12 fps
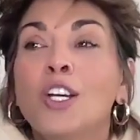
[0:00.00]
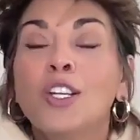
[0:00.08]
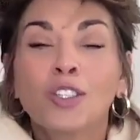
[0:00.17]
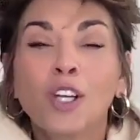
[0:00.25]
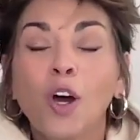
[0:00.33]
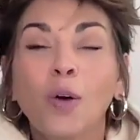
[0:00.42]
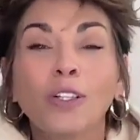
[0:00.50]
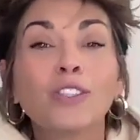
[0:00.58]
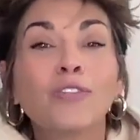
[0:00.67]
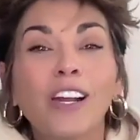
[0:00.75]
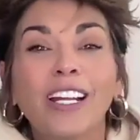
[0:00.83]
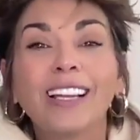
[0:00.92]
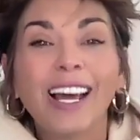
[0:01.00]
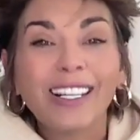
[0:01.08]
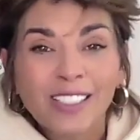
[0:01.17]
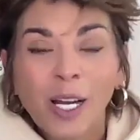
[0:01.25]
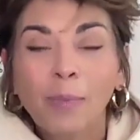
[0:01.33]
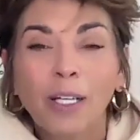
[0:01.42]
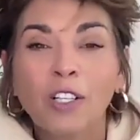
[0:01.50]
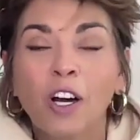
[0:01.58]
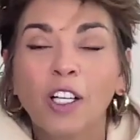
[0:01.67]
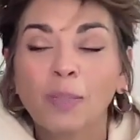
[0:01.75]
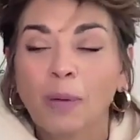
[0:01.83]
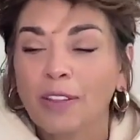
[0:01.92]
So it's funny, last time I
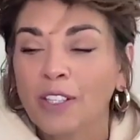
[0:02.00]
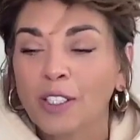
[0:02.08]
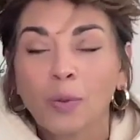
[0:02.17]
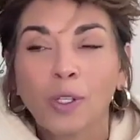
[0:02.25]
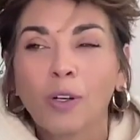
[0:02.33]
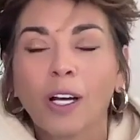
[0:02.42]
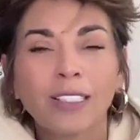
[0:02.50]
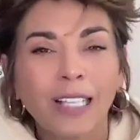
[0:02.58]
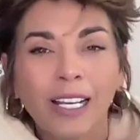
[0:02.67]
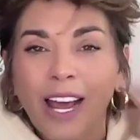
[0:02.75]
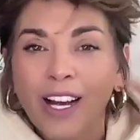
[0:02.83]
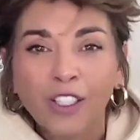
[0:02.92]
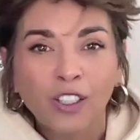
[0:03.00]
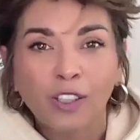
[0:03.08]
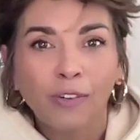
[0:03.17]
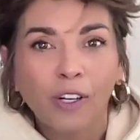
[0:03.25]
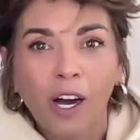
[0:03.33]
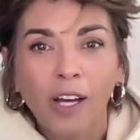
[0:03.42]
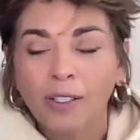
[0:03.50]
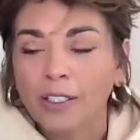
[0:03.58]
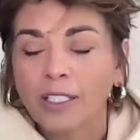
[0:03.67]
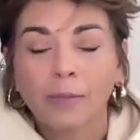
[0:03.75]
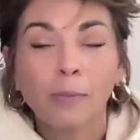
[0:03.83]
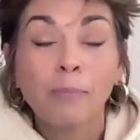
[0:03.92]
talked about this with you guys, I'd actually forgotten
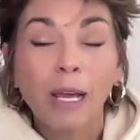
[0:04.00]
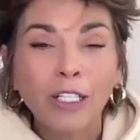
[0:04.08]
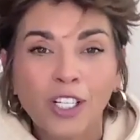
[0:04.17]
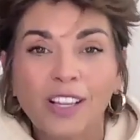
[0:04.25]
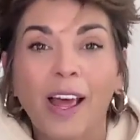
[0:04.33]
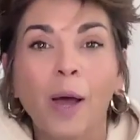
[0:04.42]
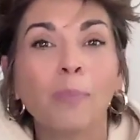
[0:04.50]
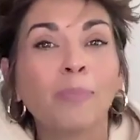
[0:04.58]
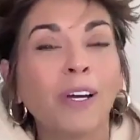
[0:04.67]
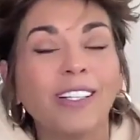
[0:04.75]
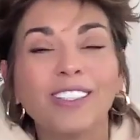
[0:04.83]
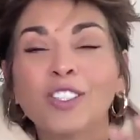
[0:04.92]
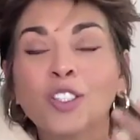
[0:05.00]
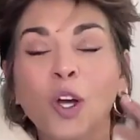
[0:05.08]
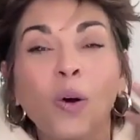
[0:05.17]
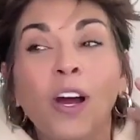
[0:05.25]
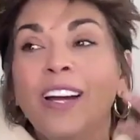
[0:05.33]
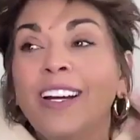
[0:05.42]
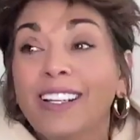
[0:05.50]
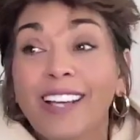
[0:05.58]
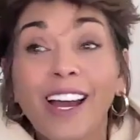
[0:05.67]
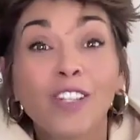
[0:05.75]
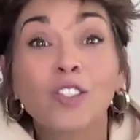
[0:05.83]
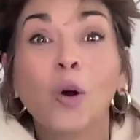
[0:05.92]
to mention that. But so,
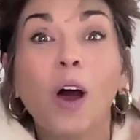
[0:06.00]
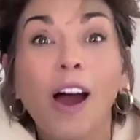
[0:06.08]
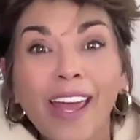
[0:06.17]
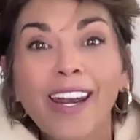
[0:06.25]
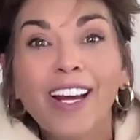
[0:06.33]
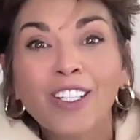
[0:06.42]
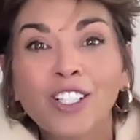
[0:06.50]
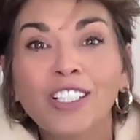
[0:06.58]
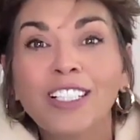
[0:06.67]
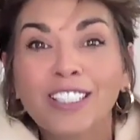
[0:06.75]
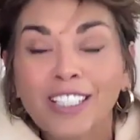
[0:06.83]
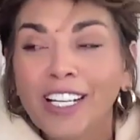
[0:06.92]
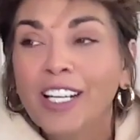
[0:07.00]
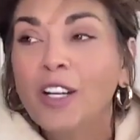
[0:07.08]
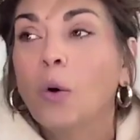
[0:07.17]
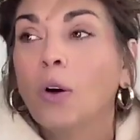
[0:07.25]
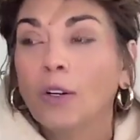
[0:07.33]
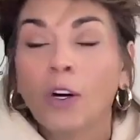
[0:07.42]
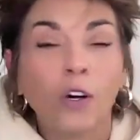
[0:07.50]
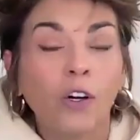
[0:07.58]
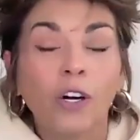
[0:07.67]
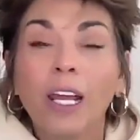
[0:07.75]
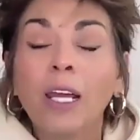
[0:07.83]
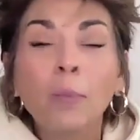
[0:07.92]
yeah, so I had actually seen
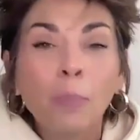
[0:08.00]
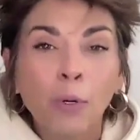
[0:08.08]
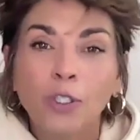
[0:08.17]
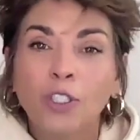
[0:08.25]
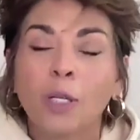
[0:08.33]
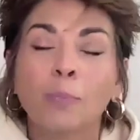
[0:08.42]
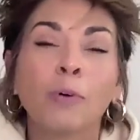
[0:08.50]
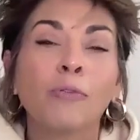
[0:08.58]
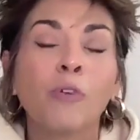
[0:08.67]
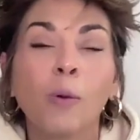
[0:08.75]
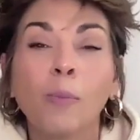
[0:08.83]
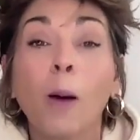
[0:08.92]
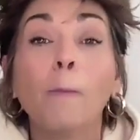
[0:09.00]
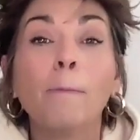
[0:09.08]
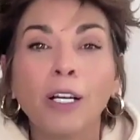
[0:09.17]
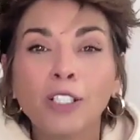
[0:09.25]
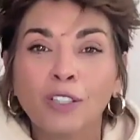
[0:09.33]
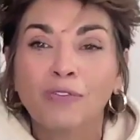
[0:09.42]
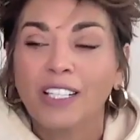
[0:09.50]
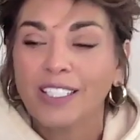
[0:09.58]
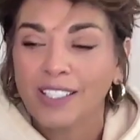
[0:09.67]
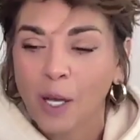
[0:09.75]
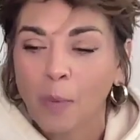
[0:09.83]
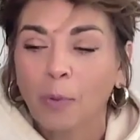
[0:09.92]
her in person perform a bunch of
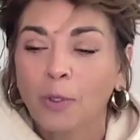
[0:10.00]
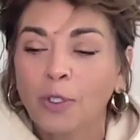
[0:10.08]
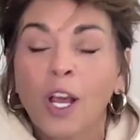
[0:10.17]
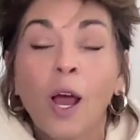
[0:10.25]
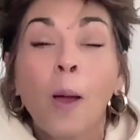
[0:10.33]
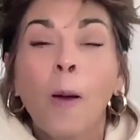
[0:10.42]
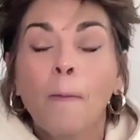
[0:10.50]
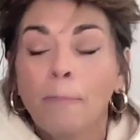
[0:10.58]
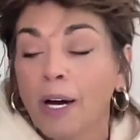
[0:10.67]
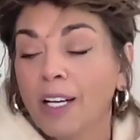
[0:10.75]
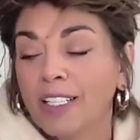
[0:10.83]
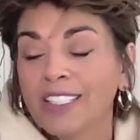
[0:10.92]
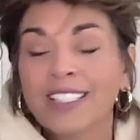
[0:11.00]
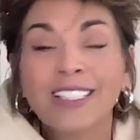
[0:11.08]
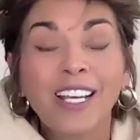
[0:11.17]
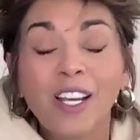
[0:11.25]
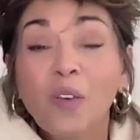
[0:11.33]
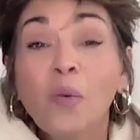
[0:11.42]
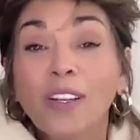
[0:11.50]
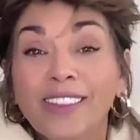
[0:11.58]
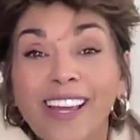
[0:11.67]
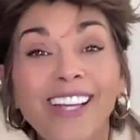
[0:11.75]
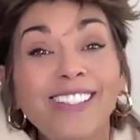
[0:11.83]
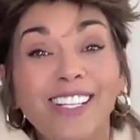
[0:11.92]
these numbers, but seeing what
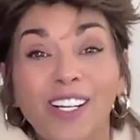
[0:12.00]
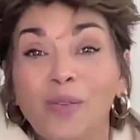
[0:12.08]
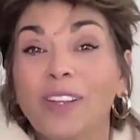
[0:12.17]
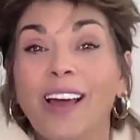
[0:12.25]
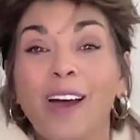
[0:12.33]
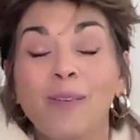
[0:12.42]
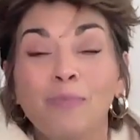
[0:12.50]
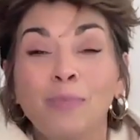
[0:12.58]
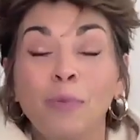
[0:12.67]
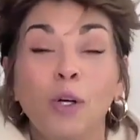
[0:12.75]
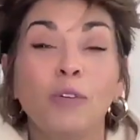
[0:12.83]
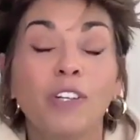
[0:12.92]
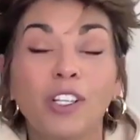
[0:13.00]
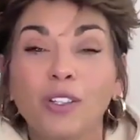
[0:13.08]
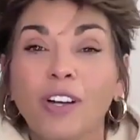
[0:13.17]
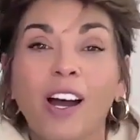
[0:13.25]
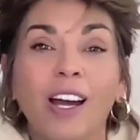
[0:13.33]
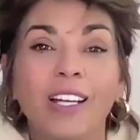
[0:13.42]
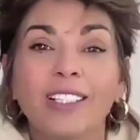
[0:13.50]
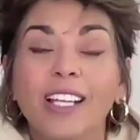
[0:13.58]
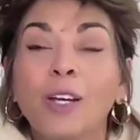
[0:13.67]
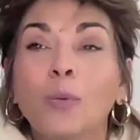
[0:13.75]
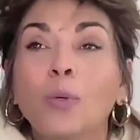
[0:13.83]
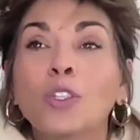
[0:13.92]
they did with that movie, you guys,
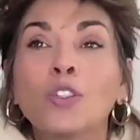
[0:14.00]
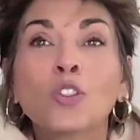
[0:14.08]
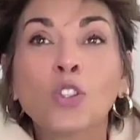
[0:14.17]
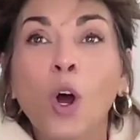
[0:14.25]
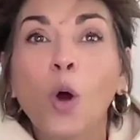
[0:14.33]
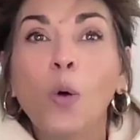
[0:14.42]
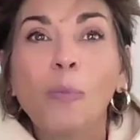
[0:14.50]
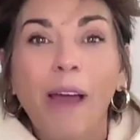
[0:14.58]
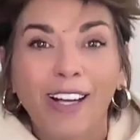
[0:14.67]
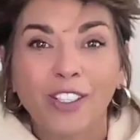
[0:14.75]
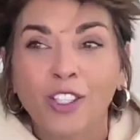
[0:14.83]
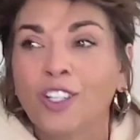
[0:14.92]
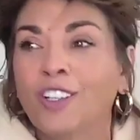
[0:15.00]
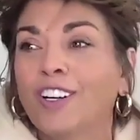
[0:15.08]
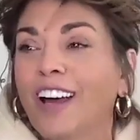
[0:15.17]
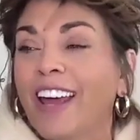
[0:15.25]
it was so magical.